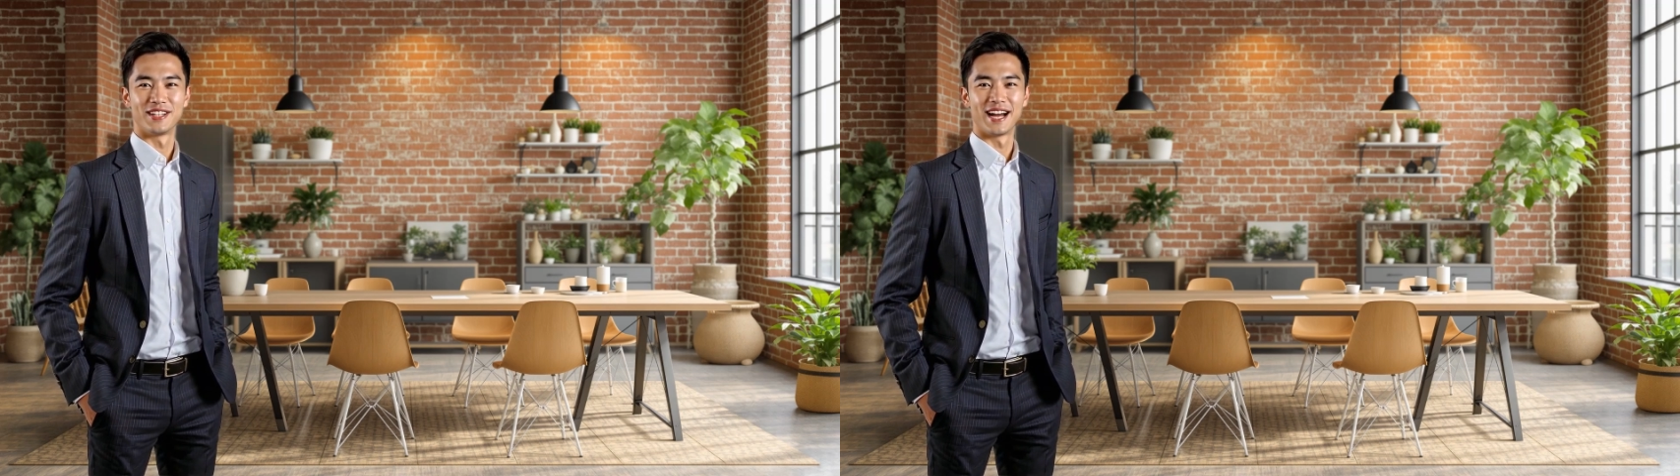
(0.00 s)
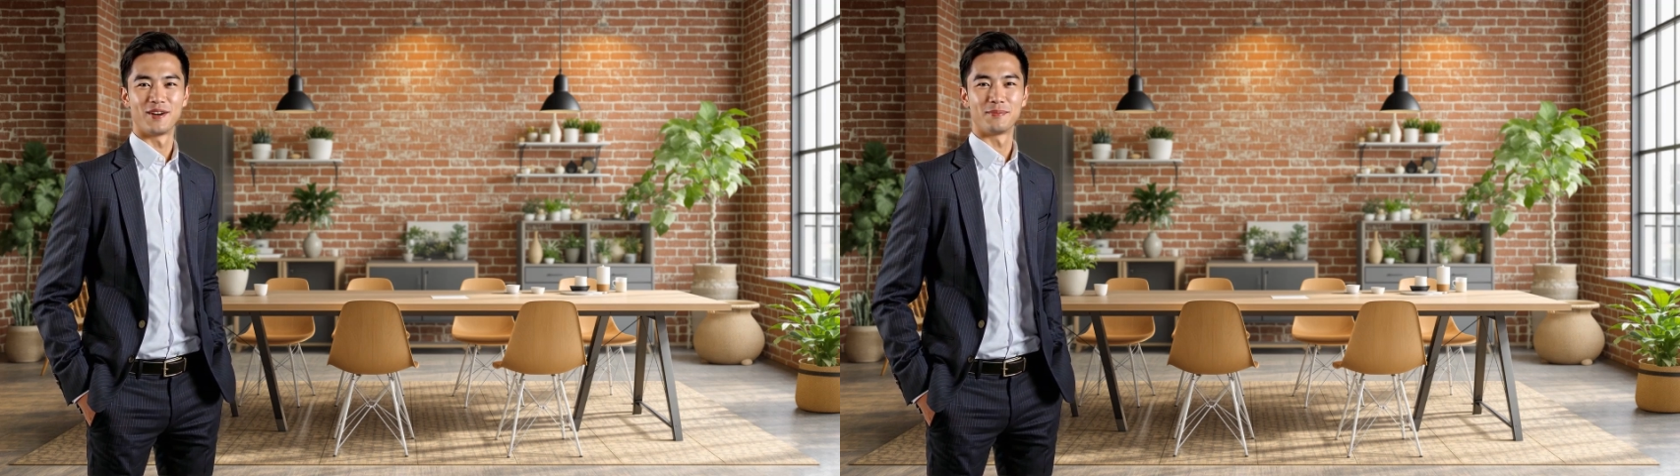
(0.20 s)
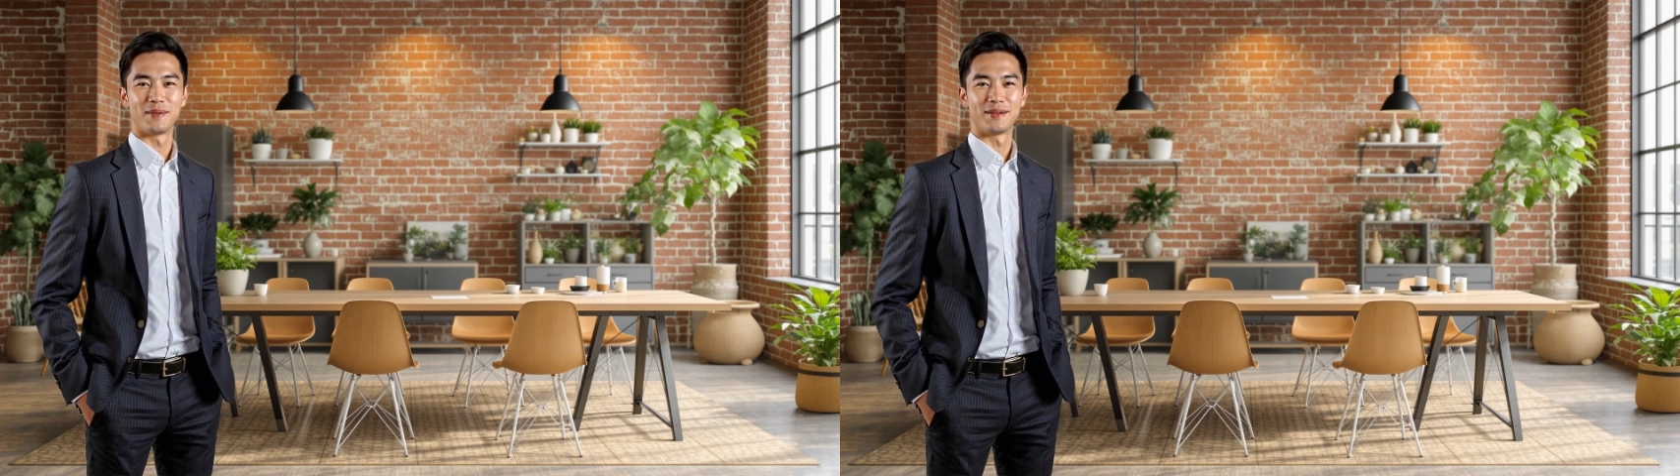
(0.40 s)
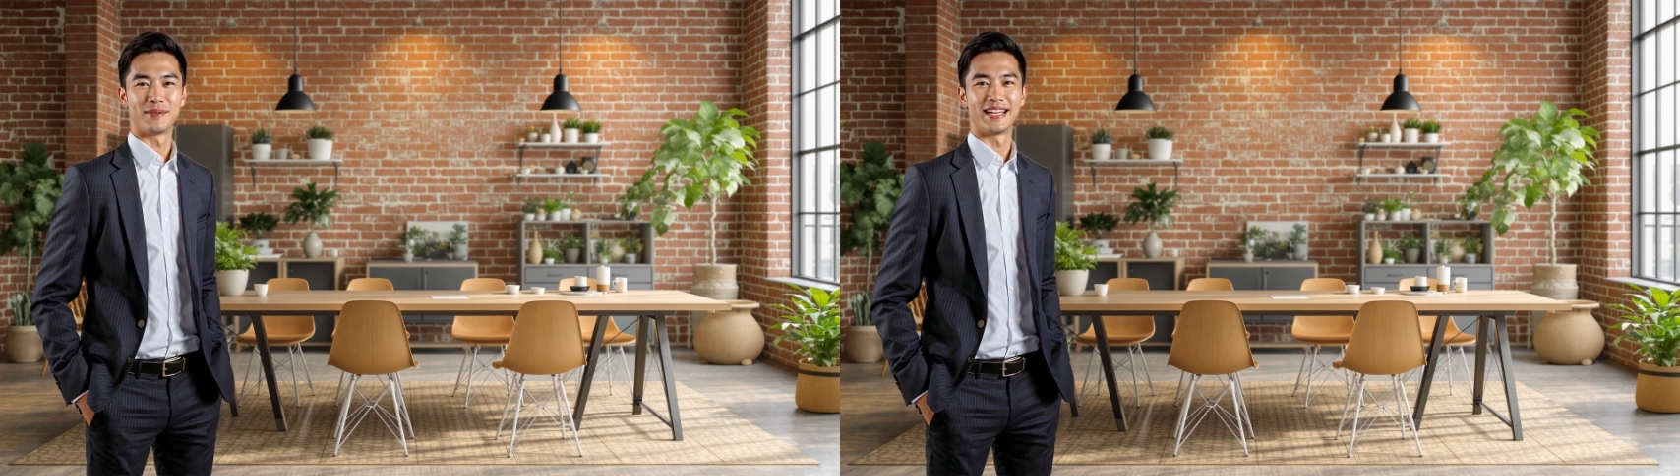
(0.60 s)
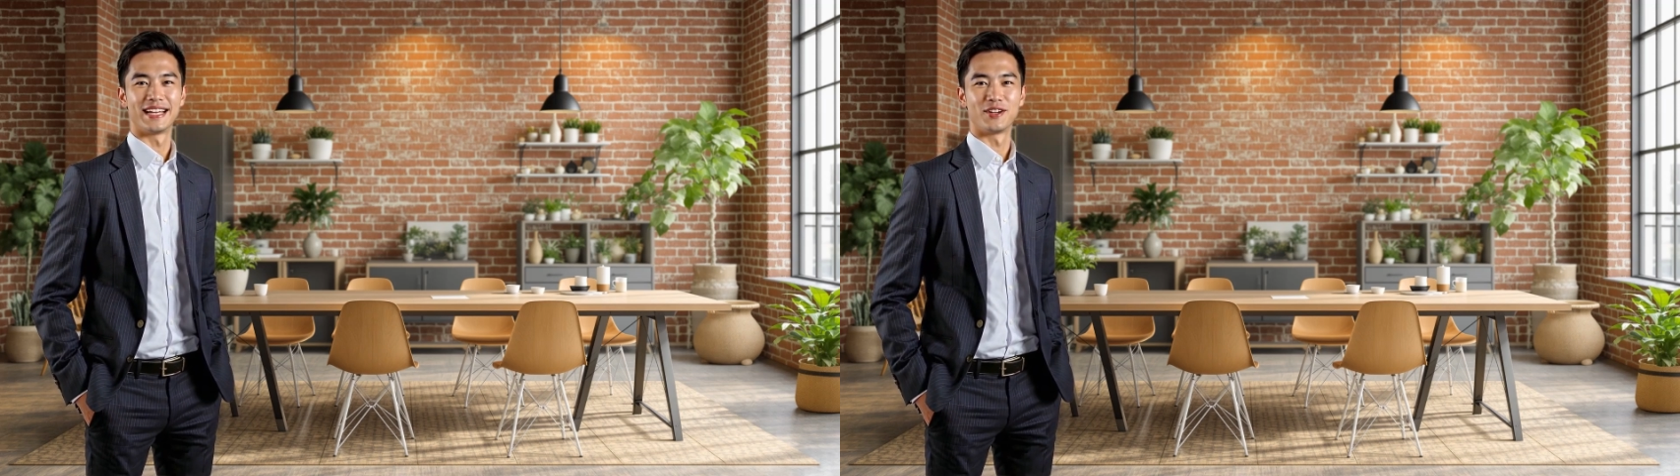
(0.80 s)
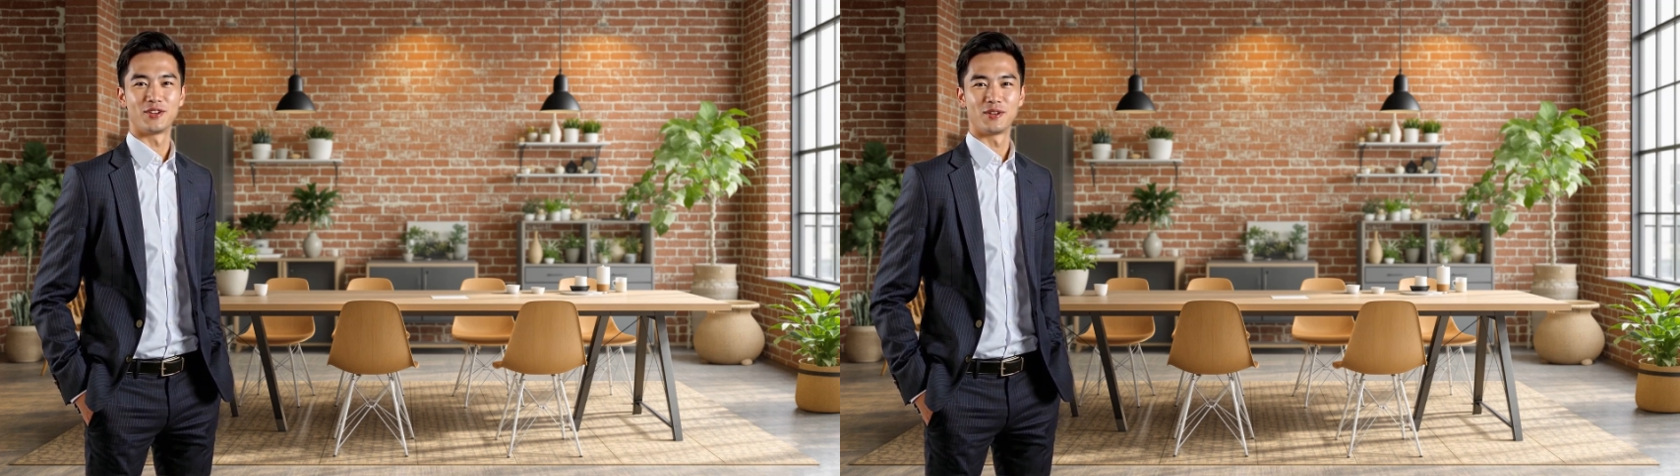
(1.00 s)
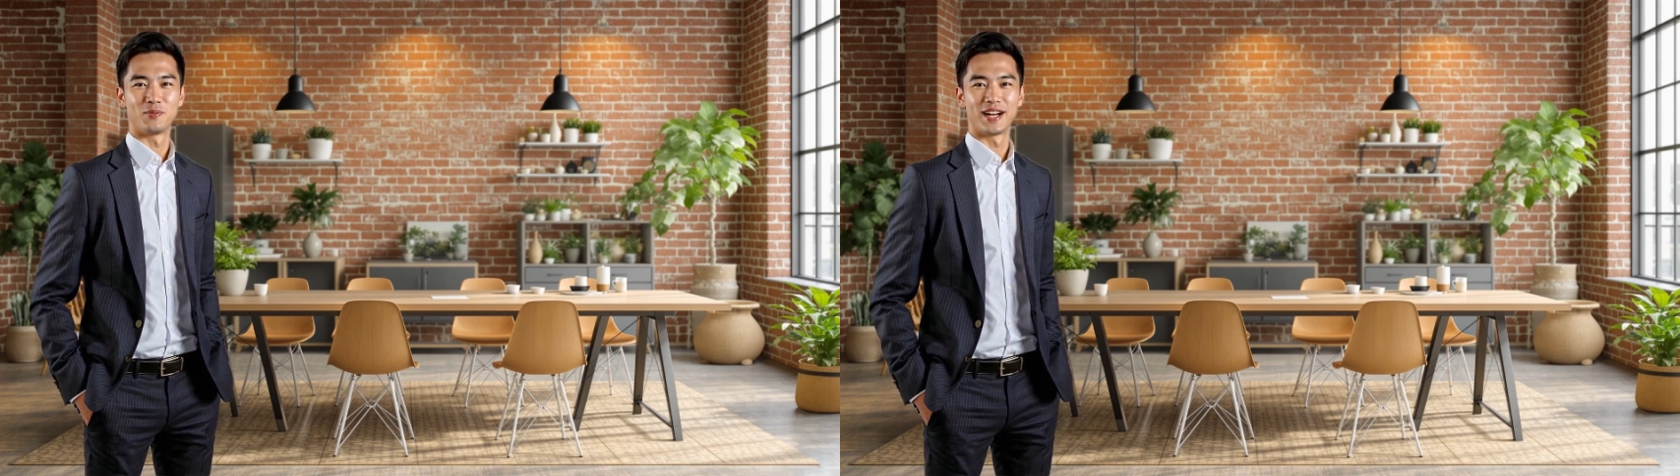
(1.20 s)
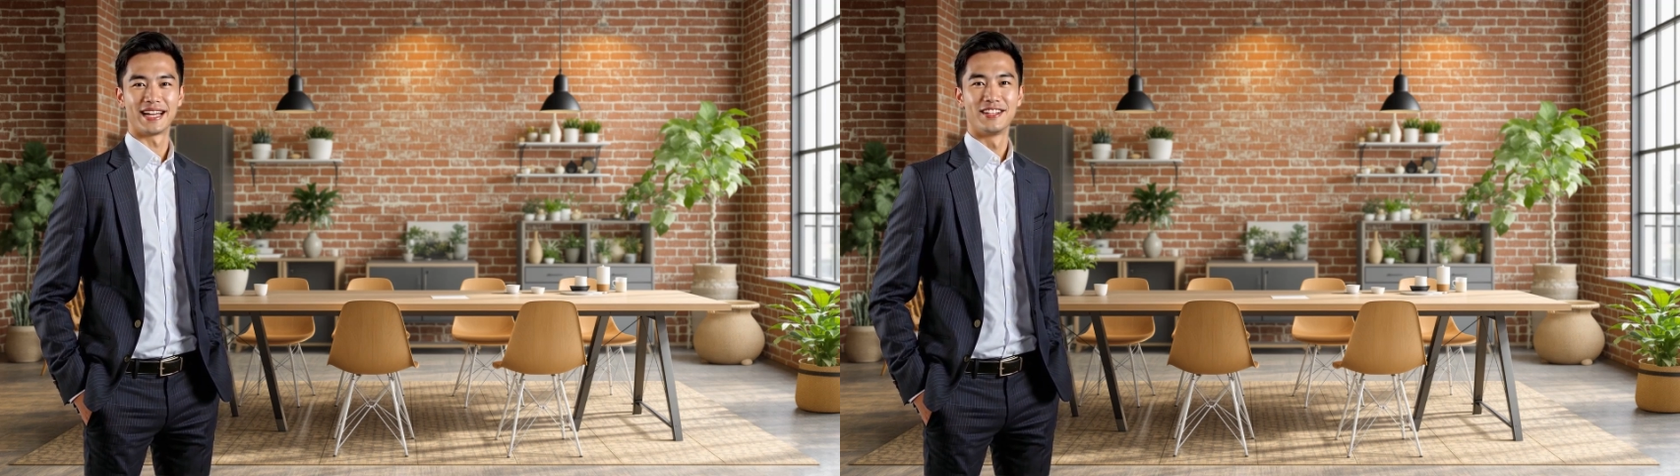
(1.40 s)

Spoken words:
count may be a good way